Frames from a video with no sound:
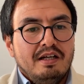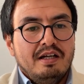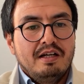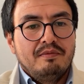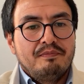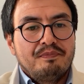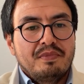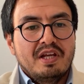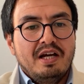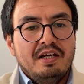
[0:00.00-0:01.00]

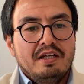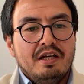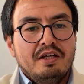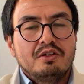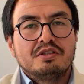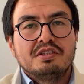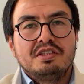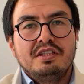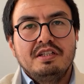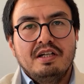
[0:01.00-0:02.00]
I could
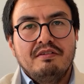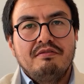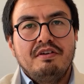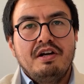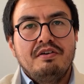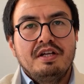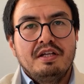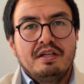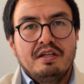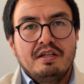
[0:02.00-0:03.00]
see a
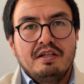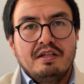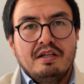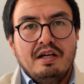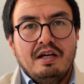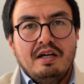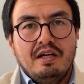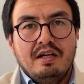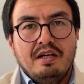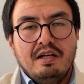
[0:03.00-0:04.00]
very
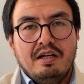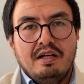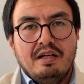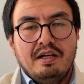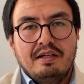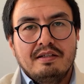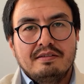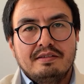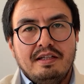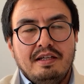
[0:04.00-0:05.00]
I
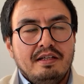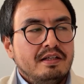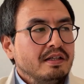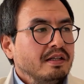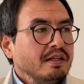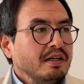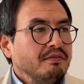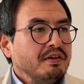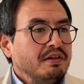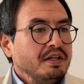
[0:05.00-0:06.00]
can say
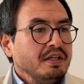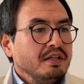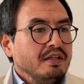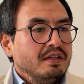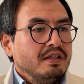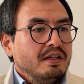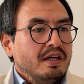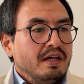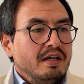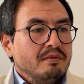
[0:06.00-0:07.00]
a very
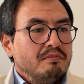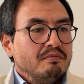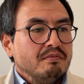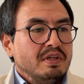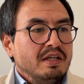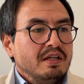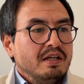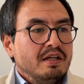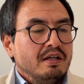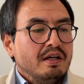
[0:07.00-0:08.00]

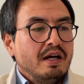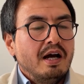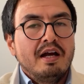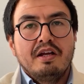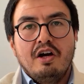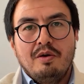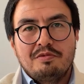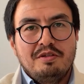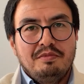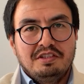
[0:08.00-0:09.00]
high
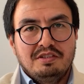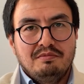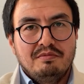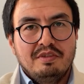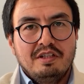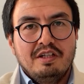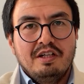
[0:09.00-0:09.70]
optimism